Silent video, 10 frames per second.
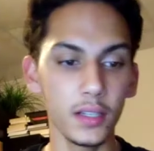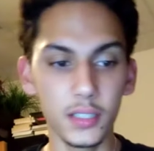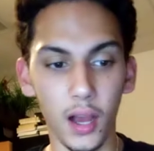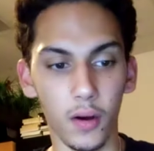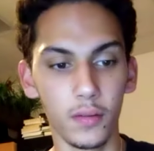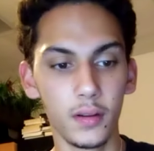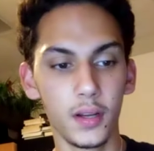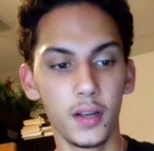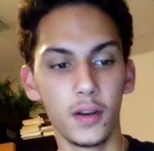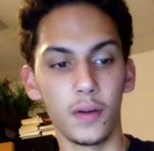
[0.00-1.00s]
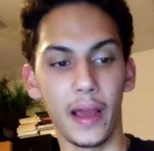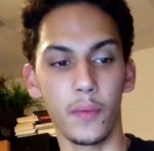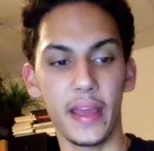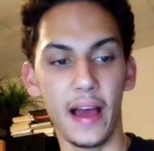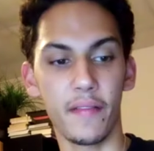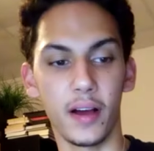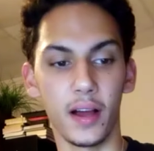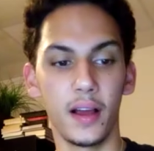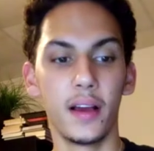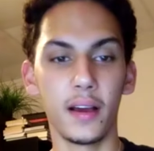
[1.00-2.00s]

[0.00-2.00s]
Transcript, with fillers: So, right, we have a,